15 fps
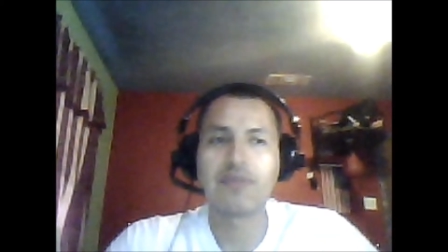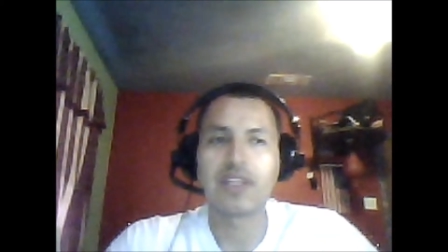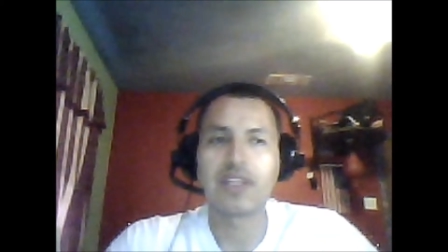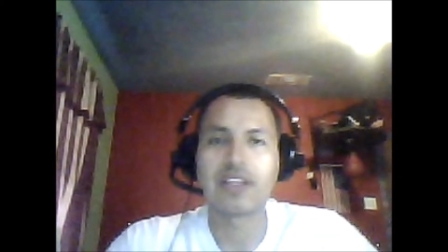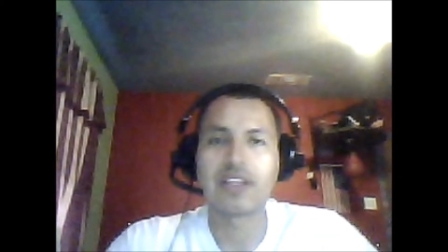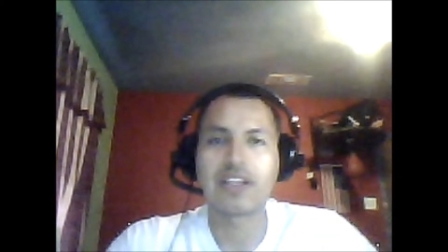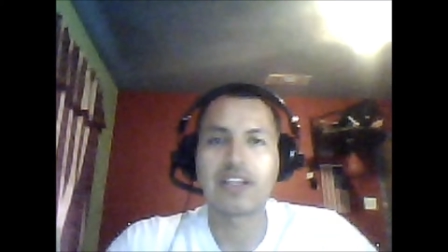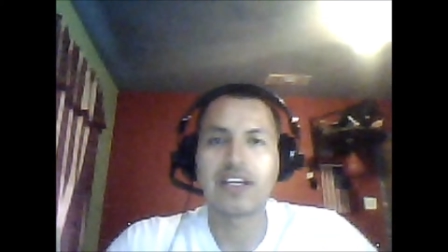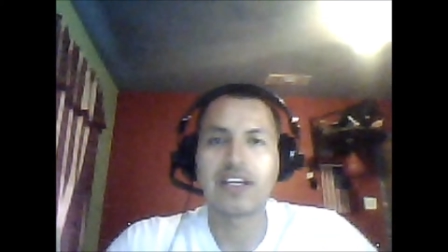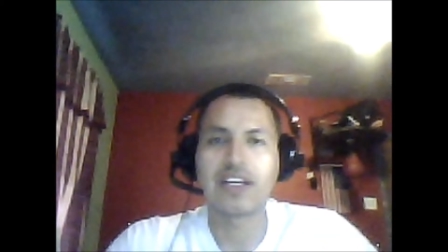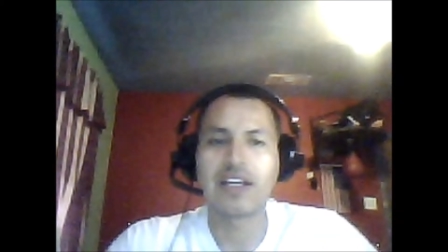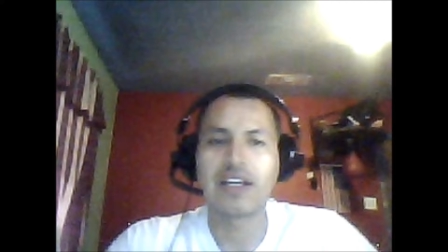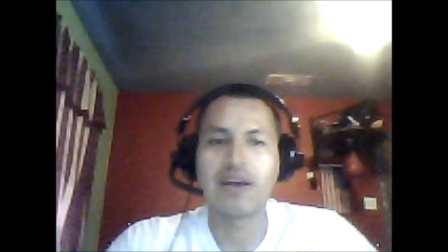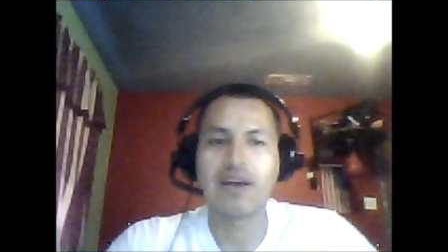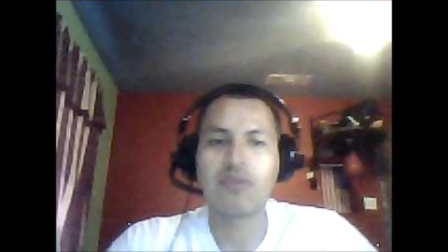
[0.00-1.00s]
And
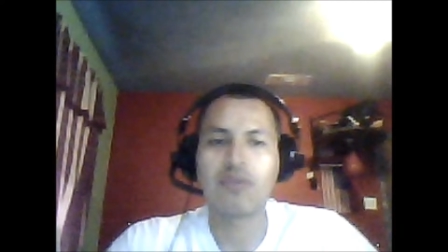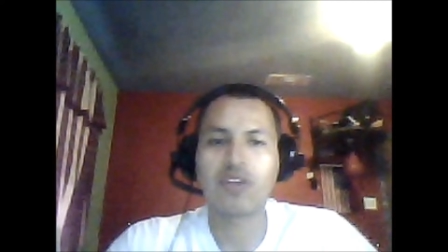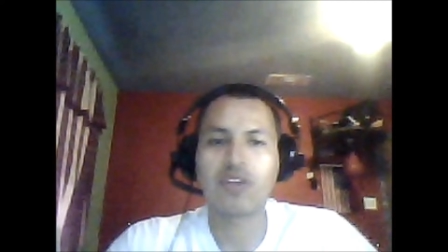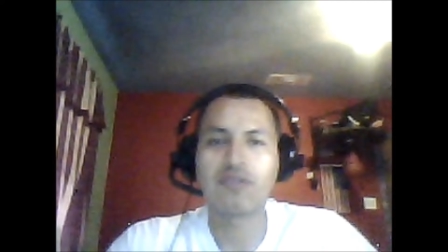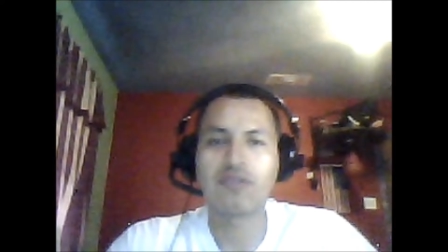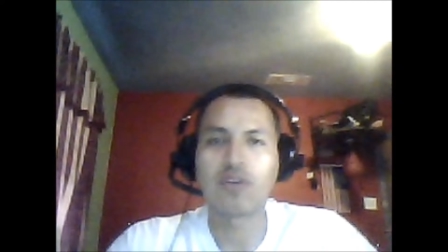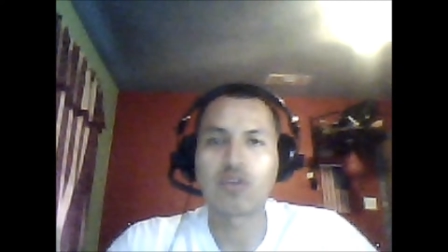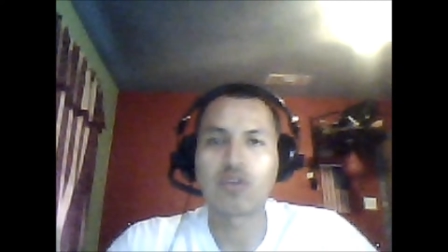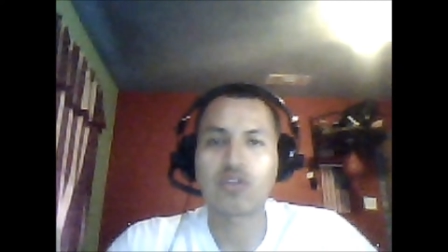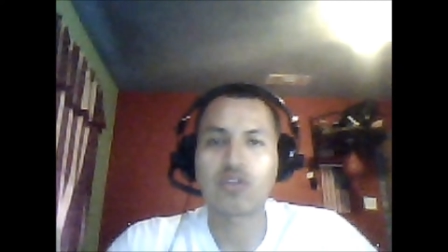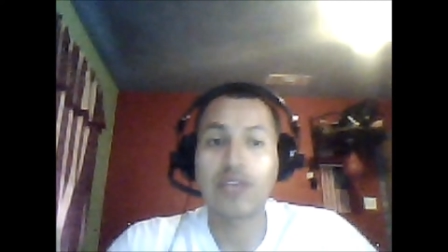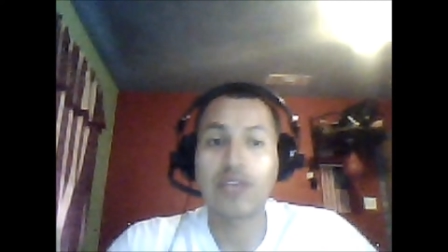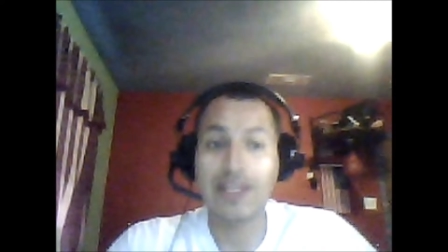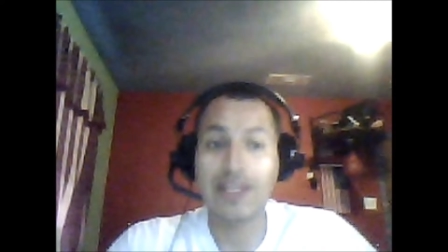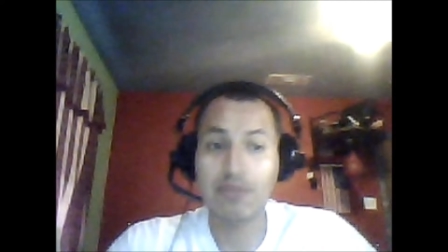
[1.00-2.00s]
I'm looking forward to
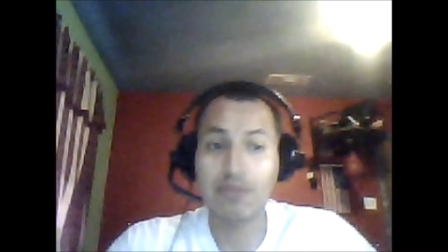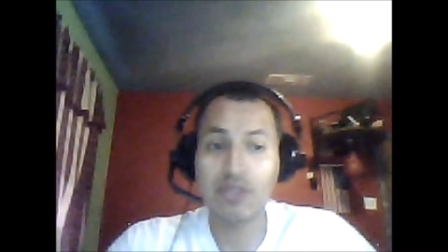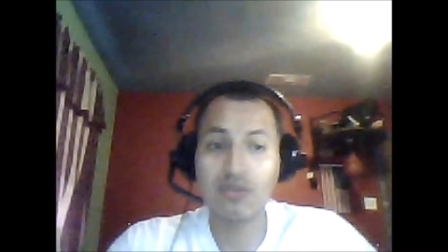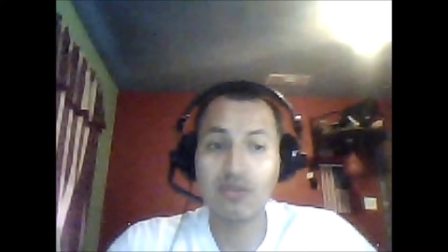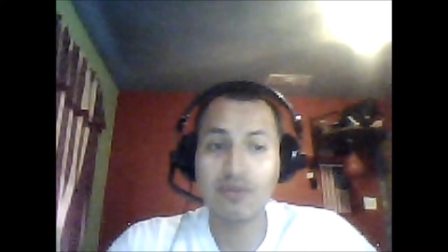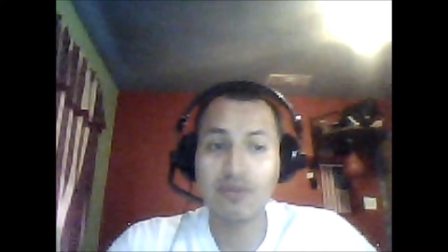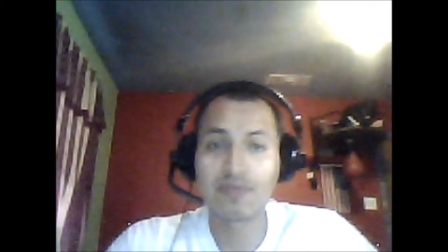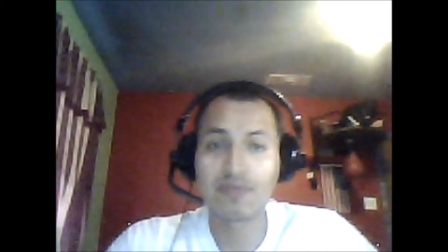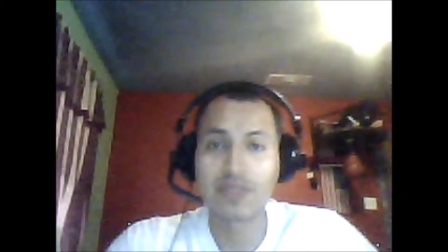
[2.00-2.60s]
helping you.